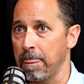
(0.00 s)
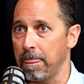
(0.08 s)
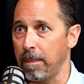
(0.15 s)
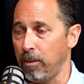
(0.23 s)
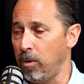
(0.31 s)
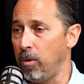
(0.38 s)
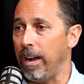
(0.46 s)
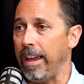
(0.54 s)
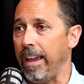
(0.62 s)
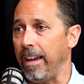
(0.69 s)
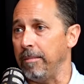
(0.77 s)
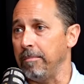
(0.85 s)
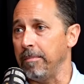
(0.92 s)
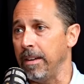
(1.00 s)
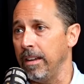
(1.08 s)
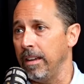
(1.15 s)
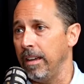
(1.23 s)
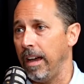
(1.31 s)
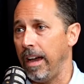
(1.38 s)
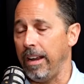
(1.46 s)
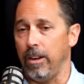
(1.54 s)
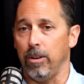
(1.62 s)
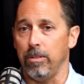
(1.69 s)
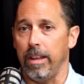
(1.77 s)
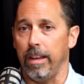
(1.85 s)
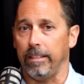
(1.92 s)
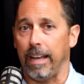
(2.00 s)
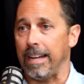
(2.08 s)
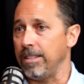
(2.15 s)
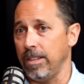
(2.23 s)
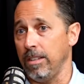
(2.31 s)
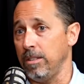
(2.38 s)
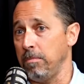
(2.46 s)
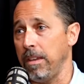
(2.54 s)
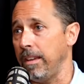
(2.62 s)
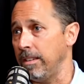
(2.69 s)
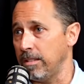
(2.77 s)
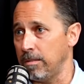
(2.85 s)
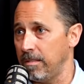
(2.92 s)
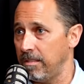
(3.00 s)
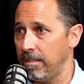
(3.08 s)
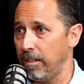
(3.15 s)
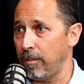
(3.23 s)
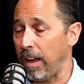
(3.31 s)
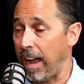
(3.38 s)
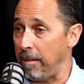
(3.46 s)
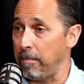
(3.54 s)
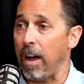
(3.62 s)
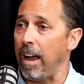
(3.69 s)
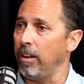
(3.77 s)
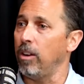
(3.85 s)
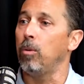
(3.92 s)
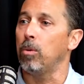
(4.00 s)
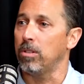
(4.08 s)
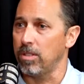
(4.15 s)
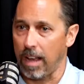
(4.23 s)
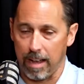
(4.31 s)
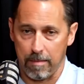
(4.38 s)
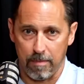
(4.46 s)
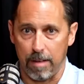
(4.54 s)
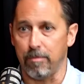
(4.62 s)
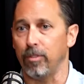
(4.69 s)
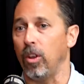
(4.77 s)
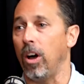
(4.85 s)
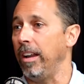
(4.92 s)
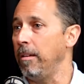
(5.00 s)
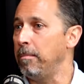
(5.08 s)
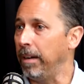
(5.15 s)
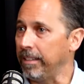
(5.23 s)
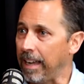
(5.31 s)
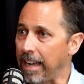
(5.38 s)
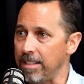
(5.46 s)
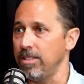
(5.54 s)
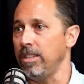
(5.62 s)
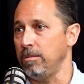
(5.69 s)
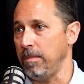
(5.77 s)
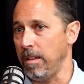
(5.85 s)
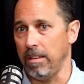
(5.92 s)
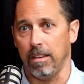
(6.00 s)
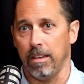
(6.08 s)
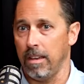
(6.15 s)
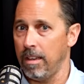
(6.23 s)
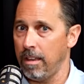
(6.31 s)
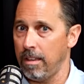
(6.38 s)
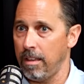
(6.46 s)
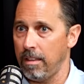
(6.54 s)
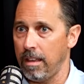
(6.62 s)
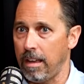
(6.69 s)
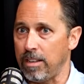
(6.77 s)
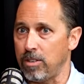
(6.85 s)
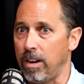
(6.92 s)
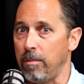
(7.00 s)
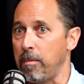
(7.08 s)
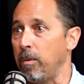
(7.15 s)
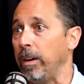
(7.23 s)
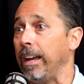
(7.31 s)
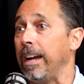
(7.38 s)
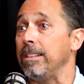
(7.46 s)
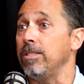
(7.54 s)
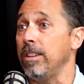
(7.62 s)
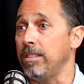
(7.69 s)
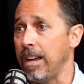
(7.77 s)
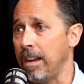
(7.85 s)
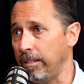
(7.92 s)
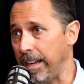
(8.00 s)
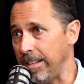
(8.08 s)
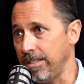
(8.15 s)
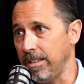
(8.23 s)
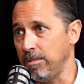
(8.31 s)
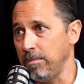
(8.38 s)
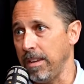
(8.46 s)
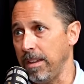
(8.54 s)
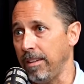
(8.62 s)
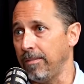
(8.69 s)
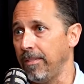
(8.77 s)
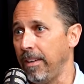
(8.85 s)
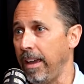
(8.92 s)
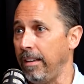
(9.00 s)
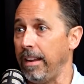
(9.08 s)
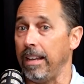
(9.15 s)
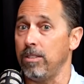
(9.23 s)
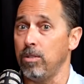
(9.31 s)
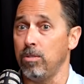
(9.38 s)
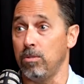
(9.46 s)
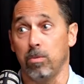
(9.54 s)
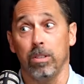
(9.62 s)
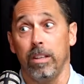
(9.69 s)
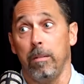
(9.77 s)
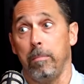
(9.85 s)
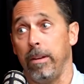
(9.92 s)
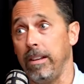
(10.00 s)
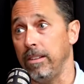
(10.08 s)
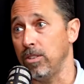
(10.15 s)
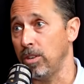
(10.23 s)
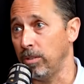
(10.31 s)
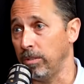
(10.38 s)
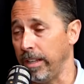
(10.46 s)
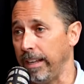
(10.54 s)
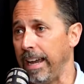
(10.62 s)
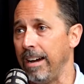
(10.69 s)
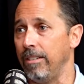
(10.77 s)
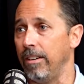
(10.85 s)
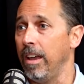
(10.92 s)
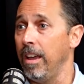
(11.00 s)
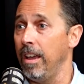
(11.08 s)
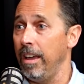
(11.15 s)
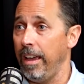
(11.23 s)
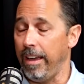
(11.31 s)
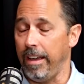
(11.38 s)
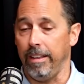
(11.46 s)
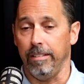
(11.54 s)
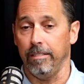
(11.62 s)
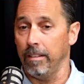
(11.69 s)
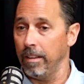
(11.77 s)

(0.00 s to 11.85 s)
who I am. I know that God sees me as I'm flawed, but God sees me. I try to remember what God sees, how God sees me. And that's whose really opinion should only count. And